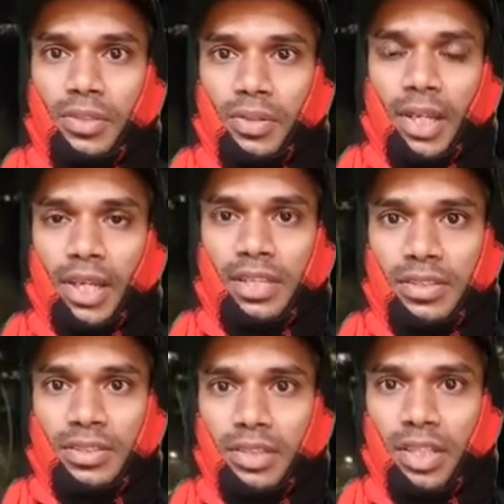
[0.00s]
to
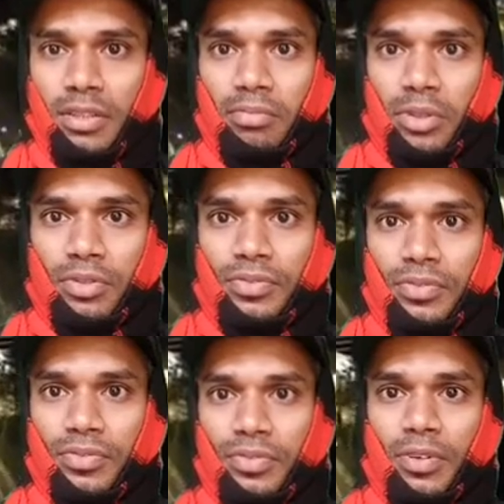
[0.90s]
excellent views
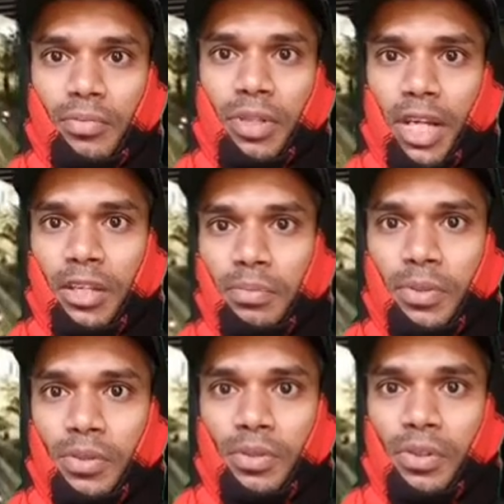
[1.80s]
from night
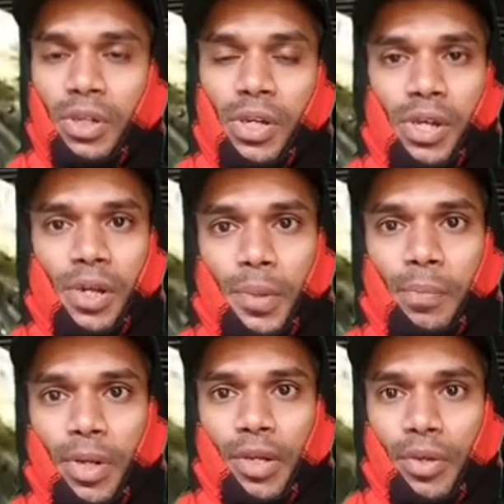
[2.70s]
view
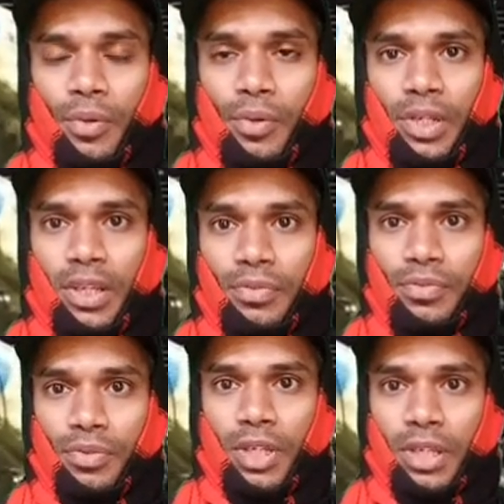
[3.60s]
But drone ke
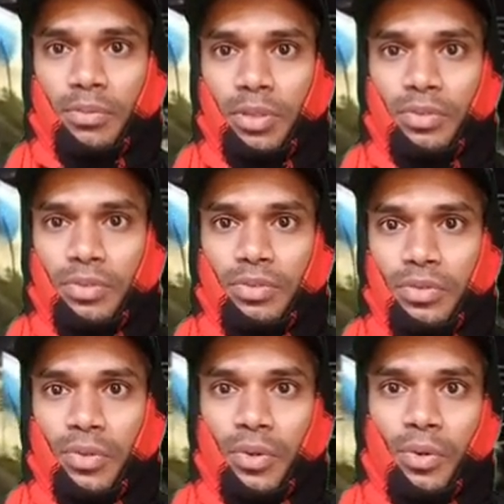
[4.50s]
four K views,
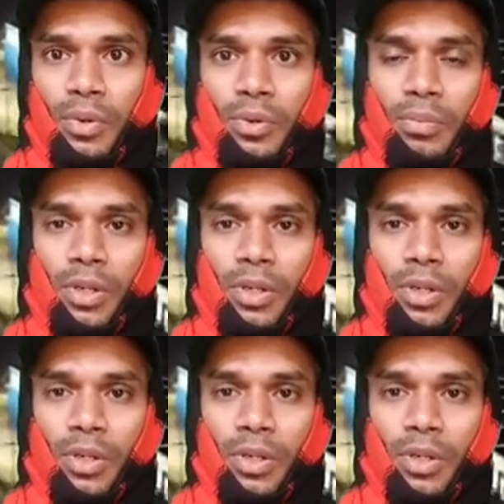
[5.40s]
drone